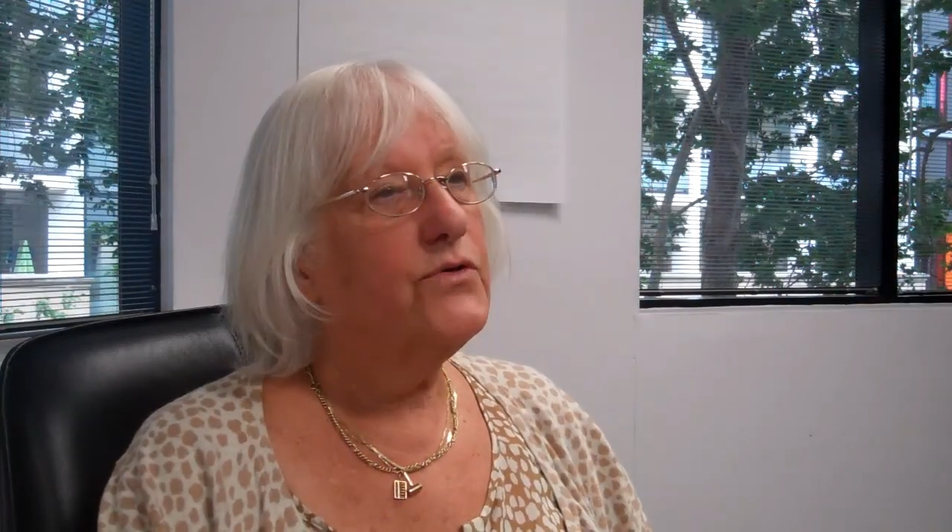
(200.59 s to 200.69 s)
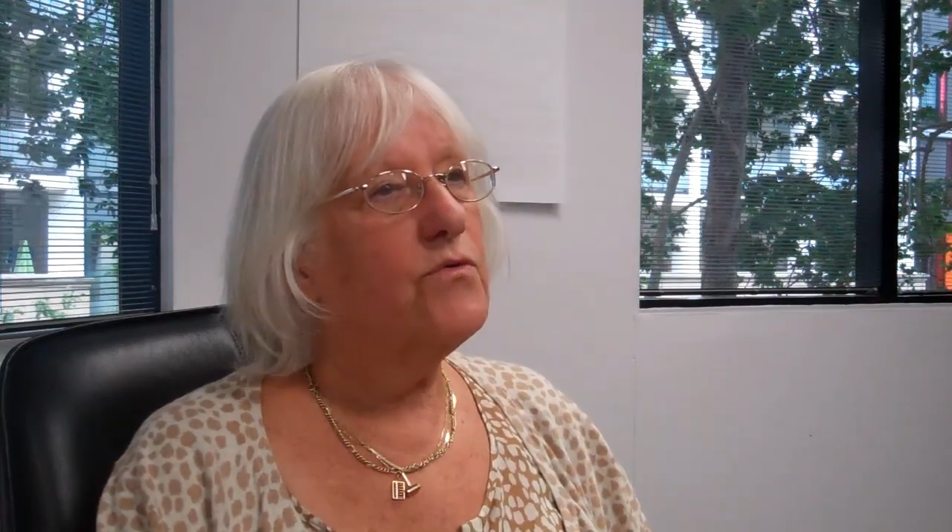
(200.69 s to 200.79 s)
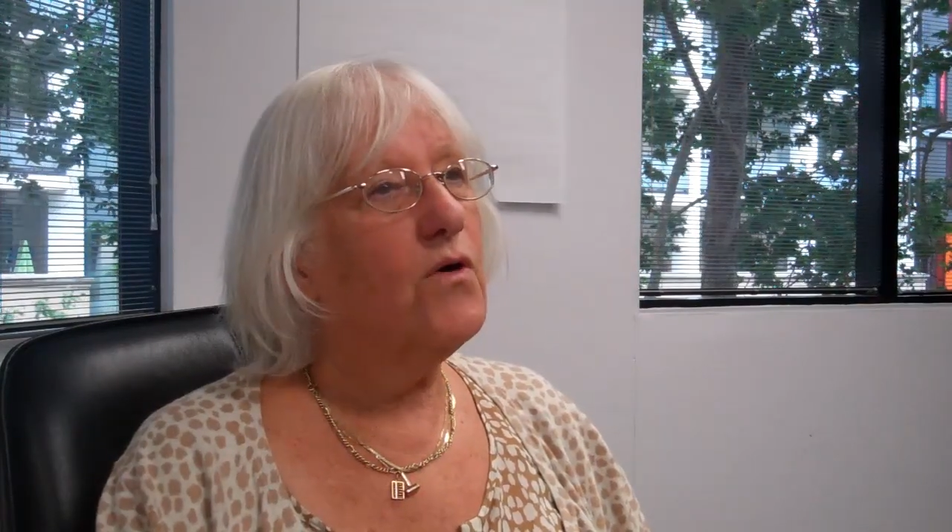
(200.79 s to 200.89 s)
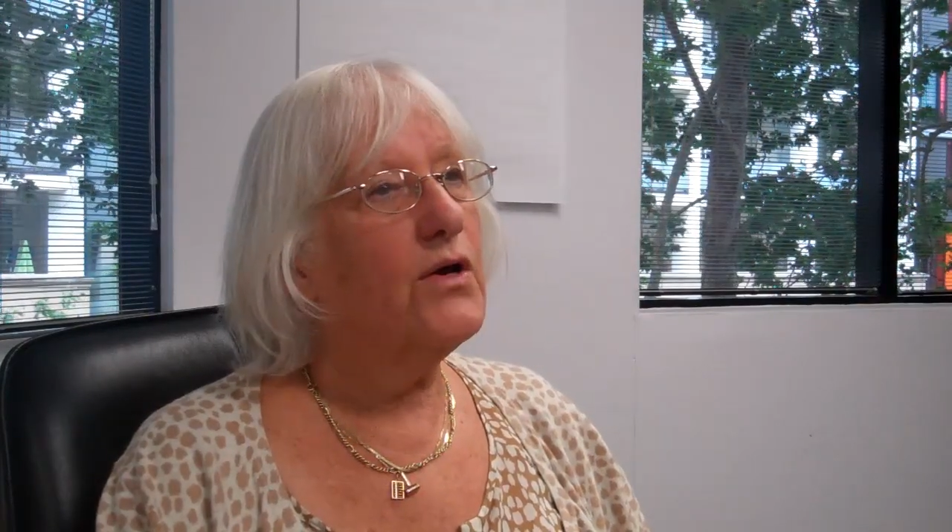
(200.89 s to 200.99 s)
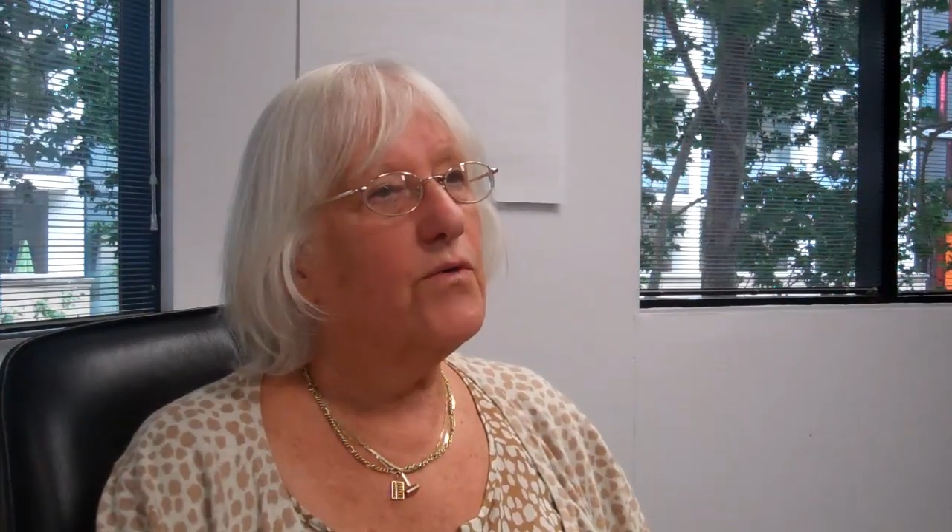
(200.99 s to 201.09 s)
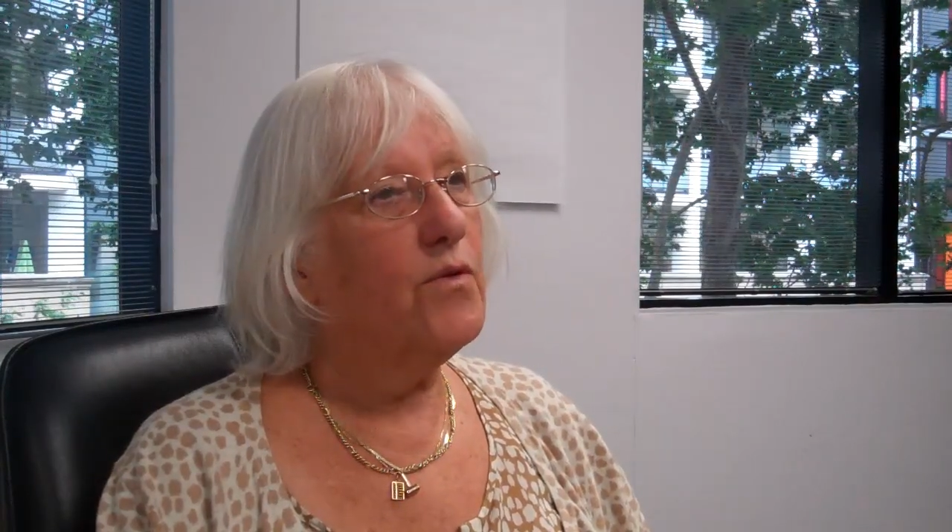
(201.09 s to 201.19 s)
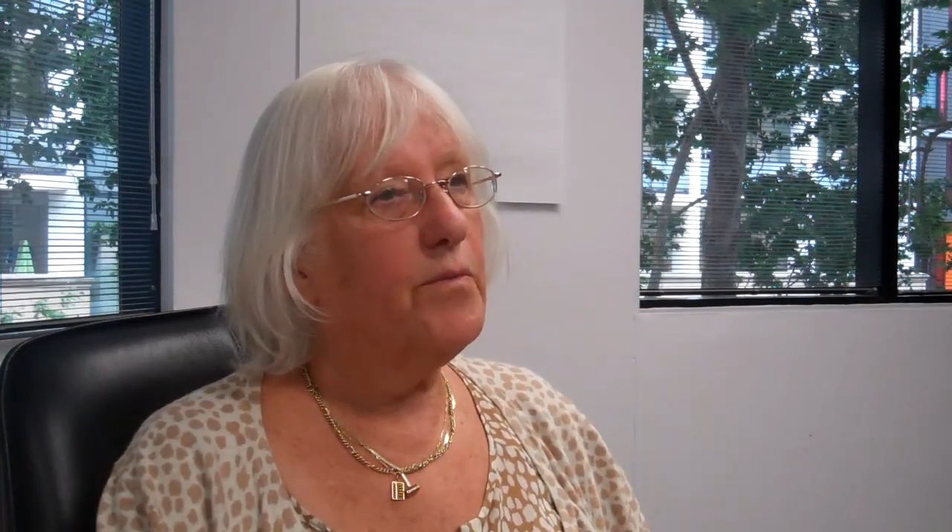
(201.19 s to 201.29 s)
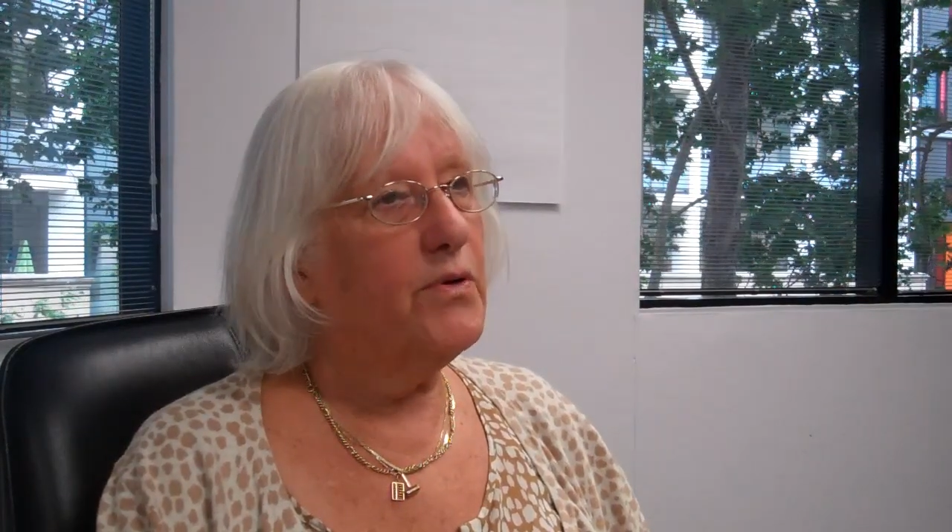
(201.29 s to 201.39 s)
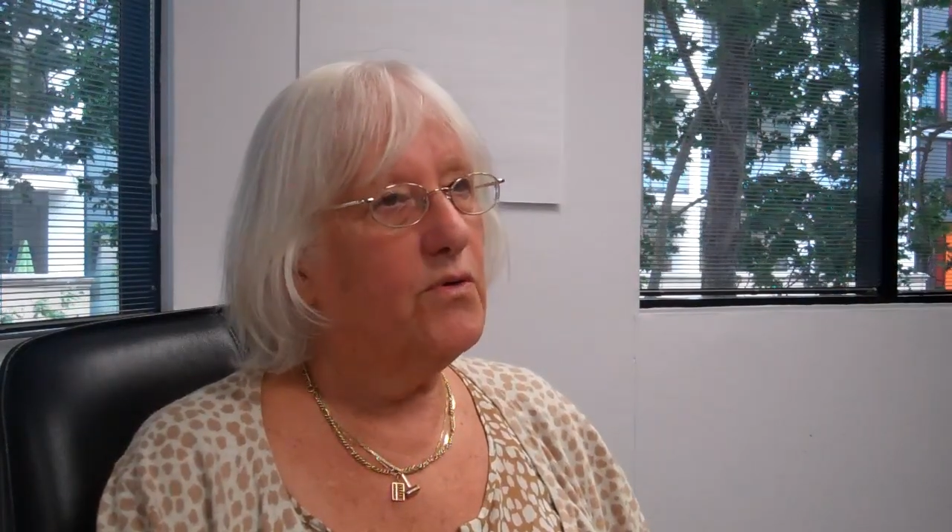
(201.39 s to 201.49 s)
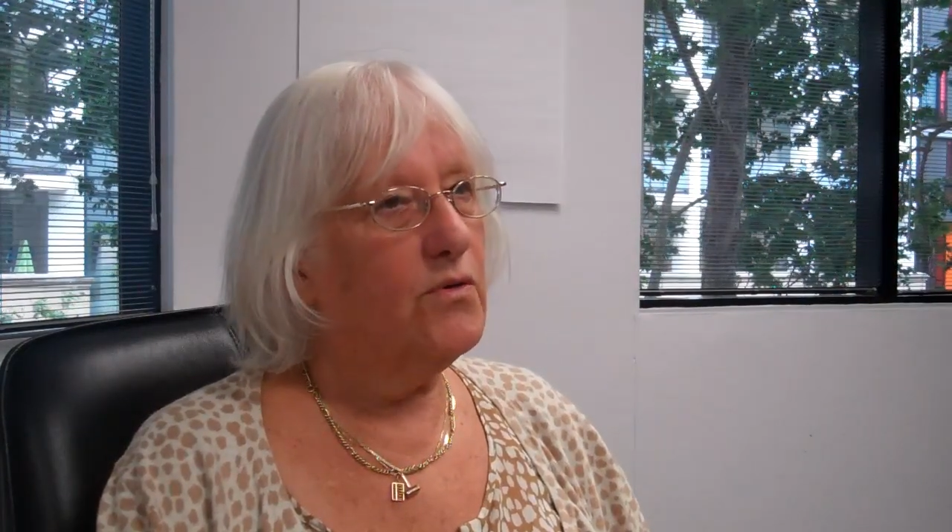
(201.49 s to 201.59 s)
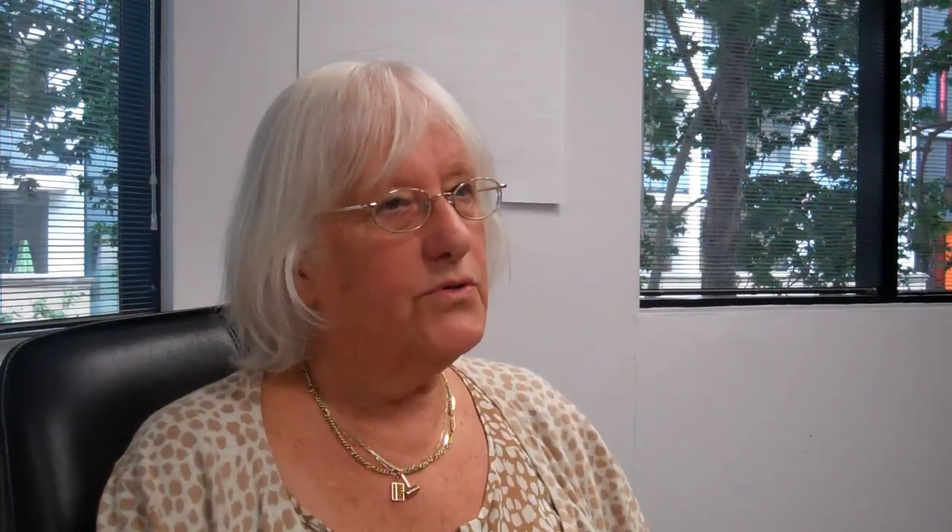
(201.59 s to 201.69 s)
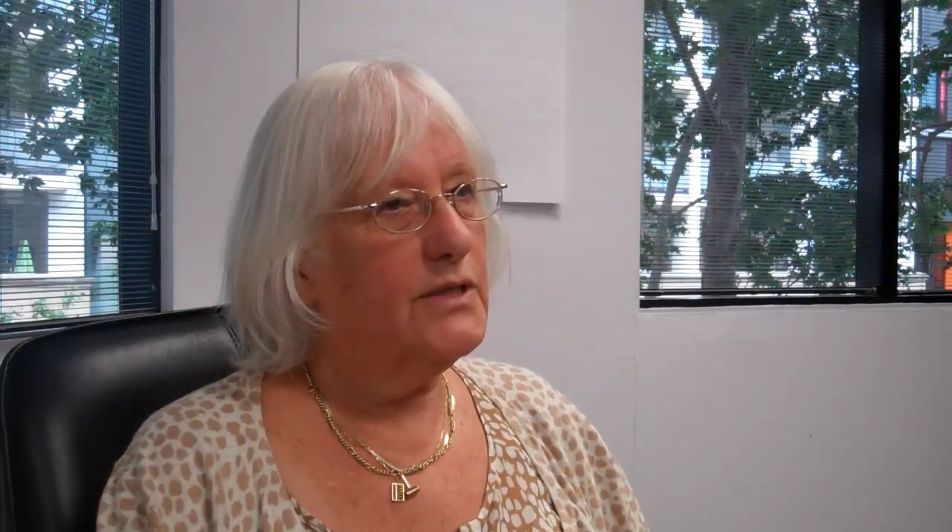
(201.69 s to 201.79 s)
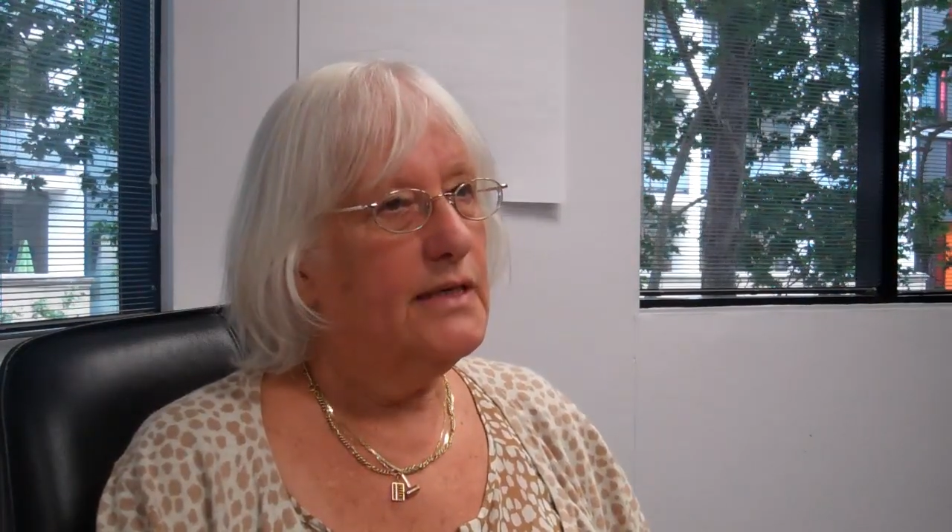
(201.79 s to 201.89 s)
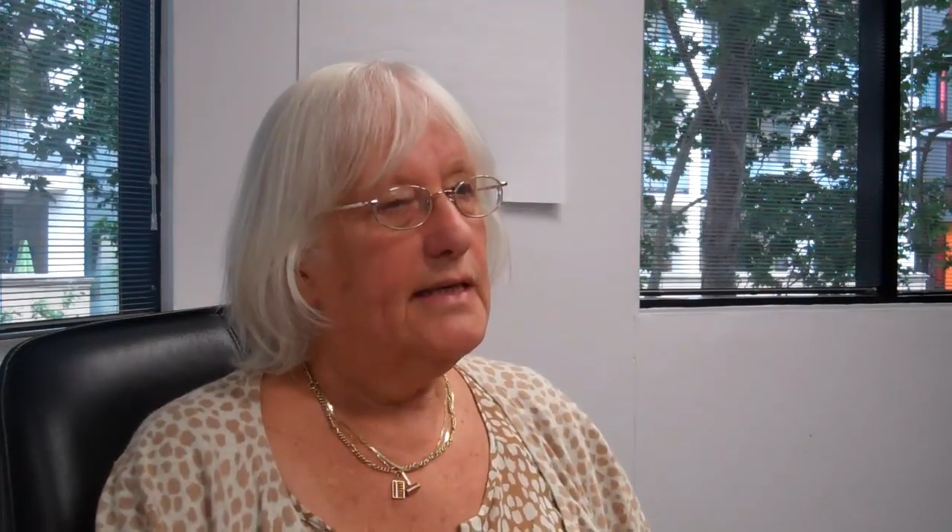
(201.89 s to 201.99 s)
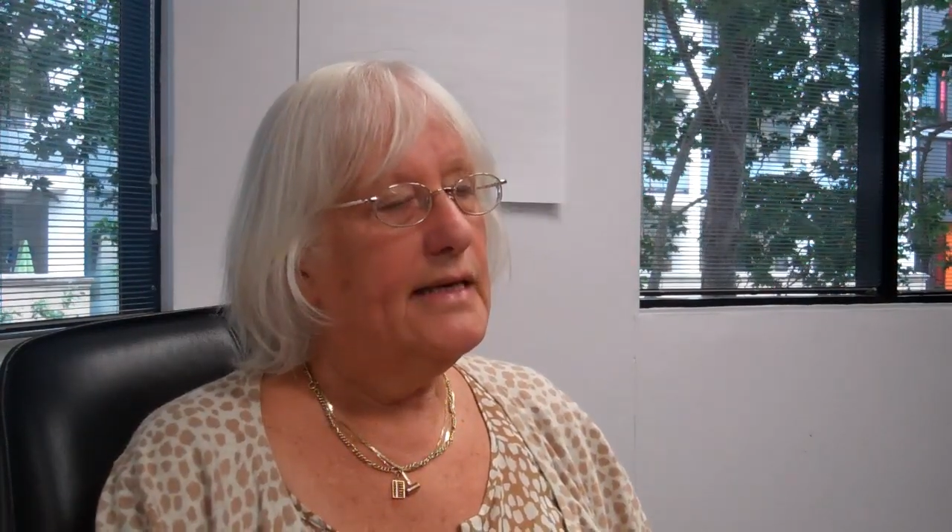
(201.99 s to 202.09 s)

to write a report.